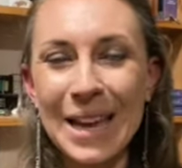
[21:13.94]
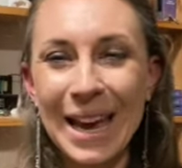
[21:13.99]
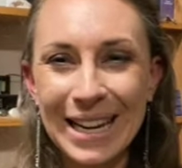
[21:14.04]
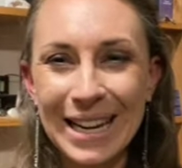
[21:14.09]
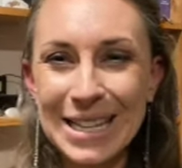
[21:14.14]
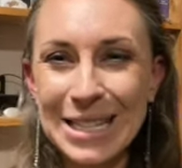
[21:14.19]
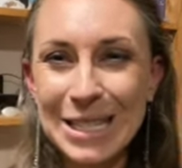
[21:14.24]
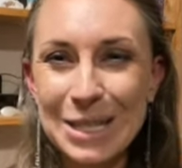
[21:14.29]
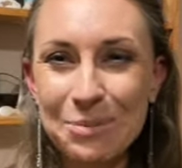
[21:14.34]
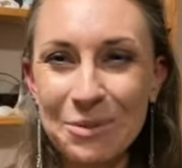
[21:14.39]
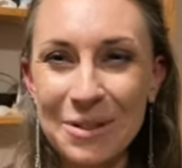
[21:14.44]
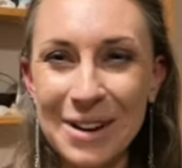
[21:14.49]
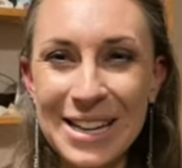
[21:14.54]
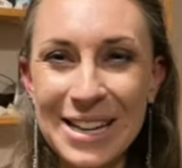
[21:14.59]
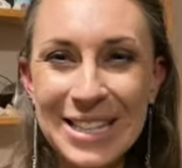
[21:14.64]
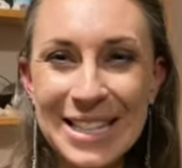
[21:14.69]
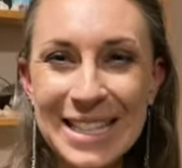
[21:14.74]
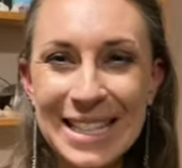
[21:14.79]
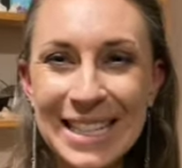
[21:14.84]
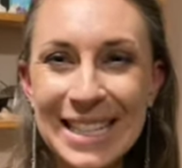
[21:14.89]

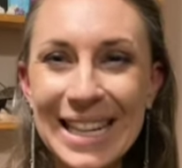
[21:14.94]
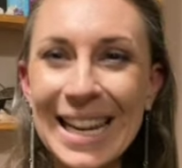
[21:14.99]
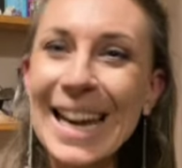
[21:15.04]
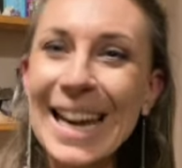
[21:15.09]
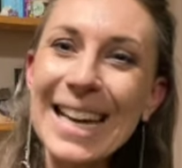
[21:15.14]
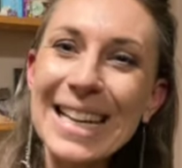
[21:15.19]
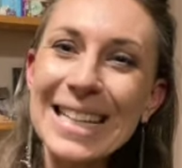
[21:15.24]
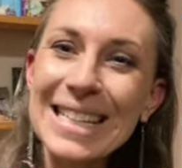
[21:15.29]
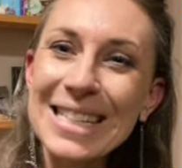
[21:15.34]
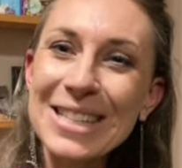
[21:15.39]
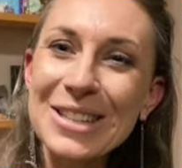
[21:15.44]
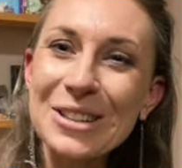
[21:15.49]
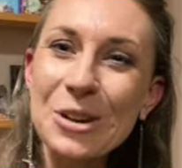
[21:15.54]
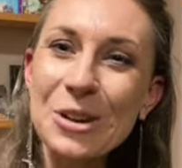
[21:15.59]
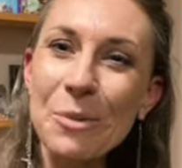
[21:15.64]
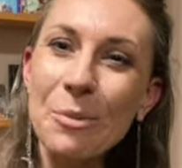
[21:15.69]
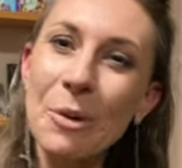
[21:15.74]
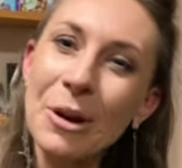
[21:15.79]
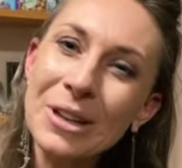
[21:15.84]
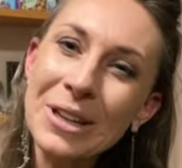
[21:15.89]
inspiration into
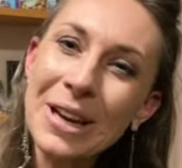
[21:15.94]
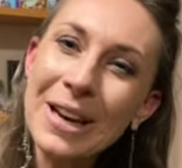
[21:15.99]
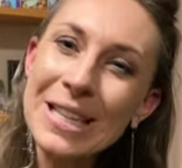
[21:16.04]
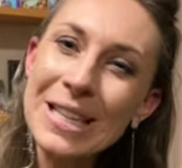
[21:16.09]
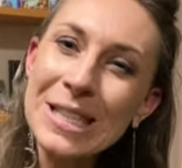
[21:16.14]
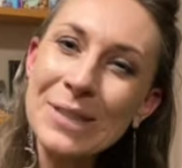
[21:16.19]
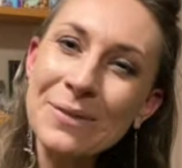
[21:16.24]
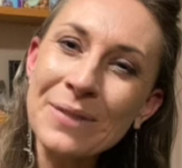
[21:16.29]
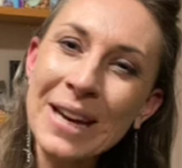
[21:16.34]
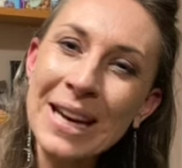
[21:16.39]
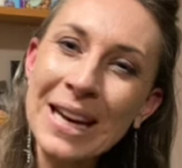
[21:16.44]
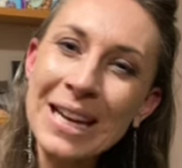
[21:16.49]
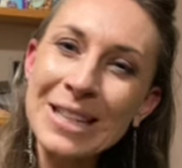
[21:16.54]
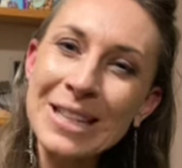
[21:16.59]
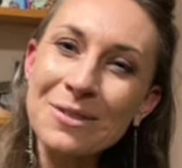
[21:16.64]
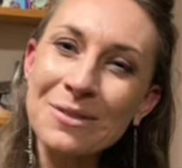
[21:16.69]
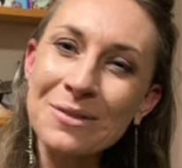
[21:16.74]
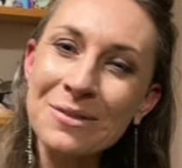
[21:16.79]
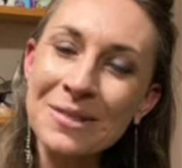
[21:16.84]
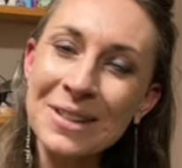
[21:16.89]
your podcast
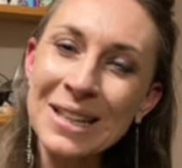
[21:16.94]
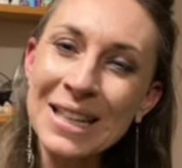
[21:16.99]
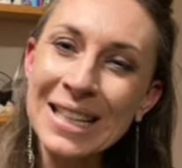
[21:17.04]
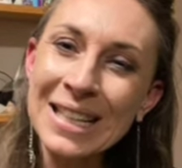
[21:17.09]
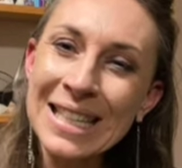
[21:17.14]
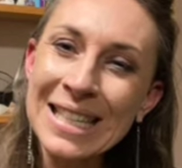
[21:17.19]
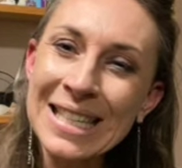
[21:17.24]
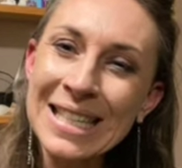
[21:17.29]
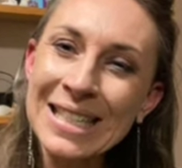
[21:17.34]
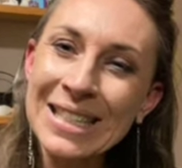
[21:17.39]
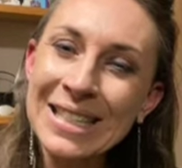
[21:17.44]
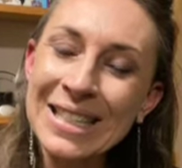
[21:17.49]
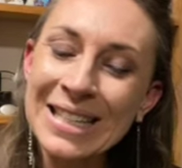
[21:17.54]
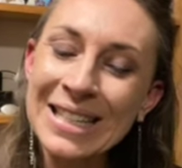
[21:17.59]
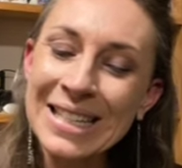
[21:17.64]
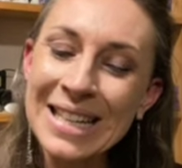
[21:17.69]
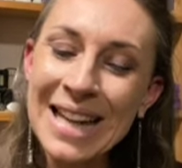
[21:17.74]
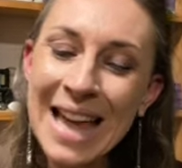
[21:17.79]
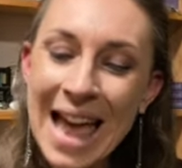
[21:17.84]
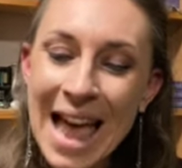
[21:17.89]
feed really
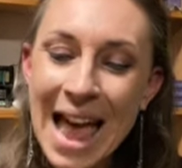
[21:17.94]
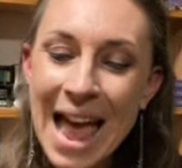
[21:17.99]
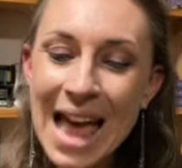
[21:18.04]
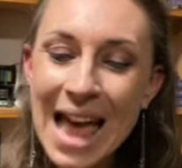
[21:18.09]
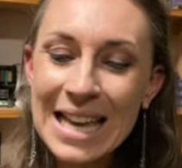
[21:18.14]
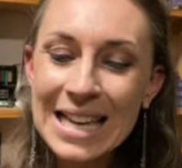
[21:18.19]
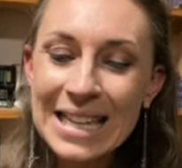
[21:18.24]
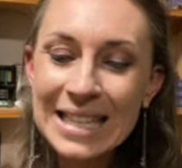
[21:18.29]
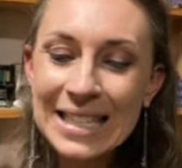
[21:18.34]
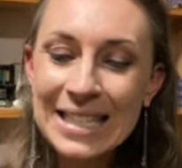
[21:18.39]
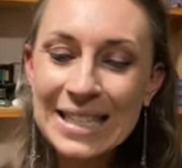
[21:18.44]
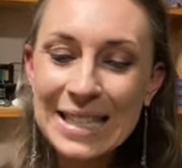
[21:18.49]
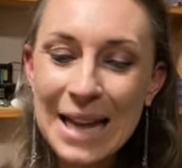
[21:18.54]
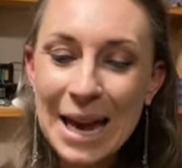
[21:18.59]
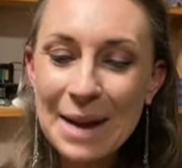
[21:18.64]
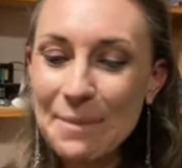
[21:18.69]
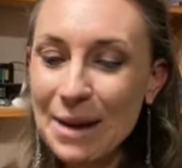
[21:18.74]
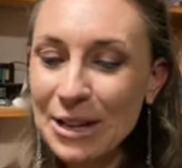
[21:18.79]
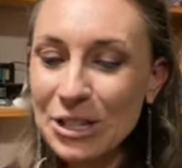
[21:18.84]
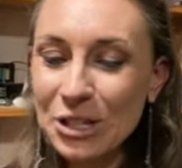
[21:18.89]
soon.
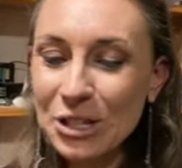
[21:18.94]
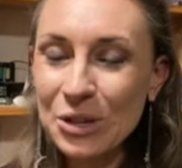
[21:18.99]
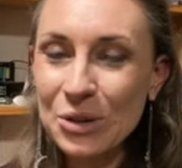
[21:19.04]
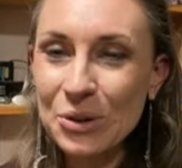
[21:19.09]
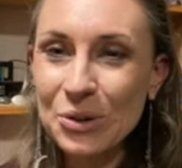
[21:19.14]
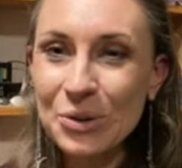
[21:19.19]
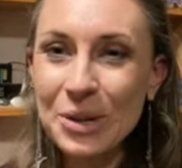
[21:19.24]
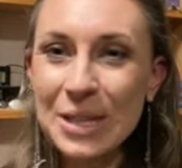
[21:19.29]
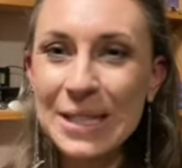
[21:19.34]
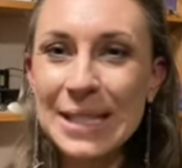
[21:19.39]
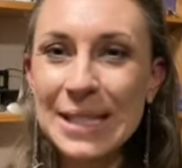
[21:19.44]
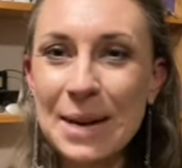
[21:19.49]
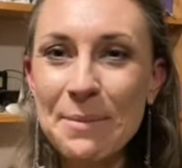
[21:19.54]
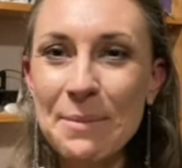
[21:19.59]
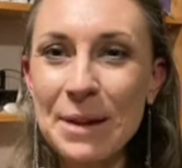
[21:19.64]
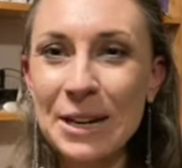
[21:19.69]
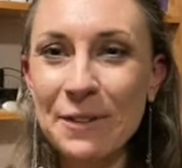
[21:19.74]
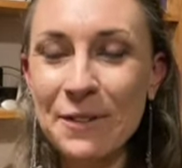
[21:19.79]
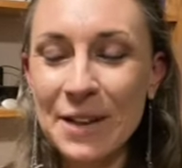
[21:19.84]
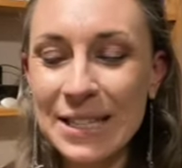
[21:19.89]
Stay magical, stay
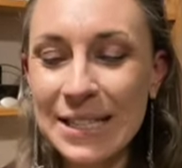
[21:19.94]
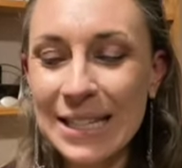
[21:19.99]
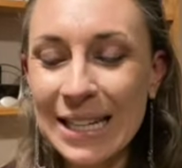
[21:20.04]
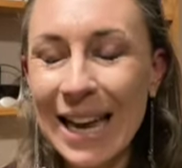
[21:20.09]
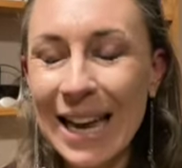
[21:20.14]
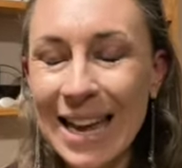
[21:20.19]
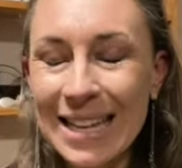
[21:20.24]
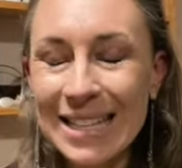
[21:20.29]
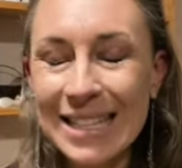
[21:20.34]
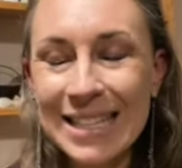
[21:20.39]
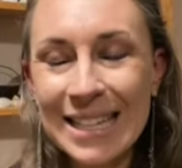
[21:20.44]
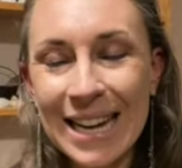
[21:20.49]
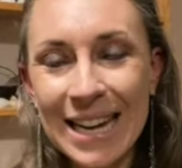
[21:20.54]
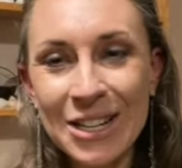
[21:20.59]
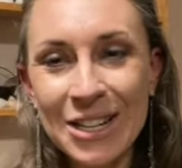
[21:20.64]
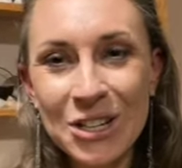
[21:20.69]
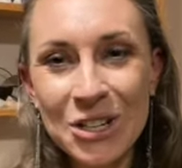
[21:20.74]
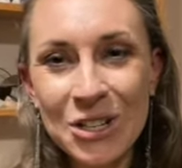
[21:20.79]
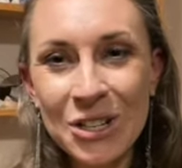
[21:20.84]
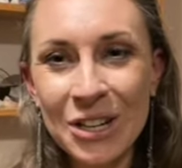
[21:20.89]
manifesting, and
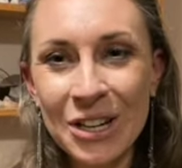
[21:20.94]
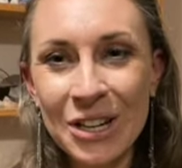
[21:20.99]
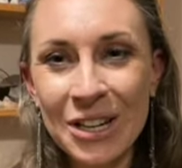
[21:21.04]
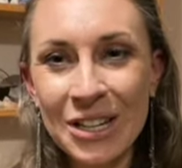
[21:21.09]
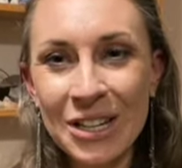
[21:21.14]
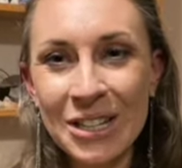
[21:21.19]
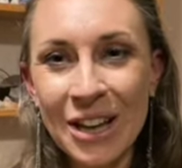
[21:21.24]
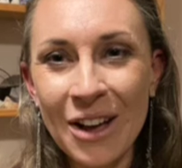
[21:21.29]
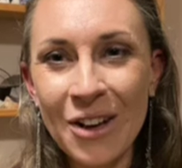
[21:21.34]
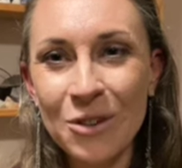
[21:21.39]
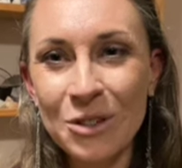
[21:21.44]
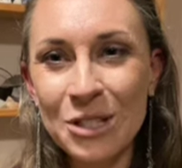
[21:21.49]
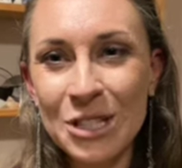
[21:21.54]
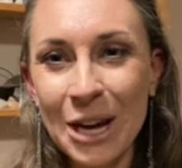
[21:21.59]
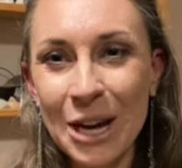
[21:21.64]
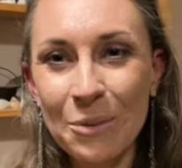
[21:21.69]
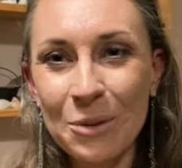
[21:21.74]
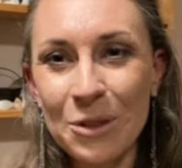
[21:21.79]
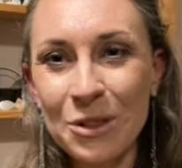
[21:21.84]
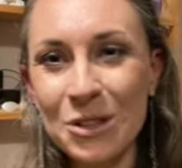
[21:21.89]
stay tuned. I'll
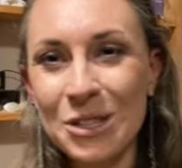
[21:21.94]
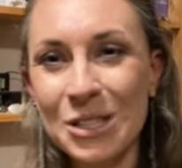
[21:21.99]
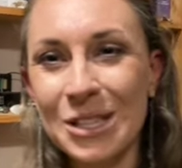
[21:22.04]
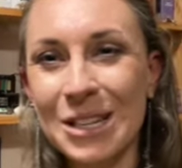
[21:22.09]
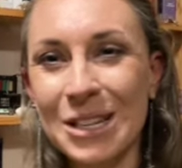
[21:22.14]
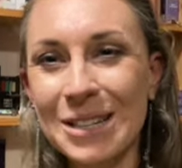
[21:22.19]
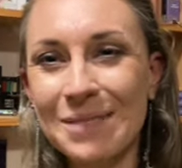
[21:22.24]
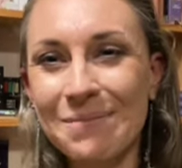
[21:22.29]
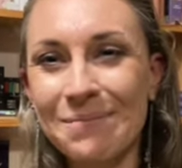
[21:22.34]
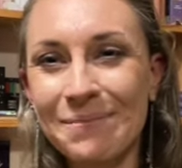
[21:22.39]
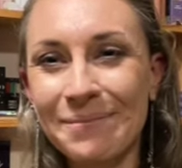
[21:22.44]
chat with you soon.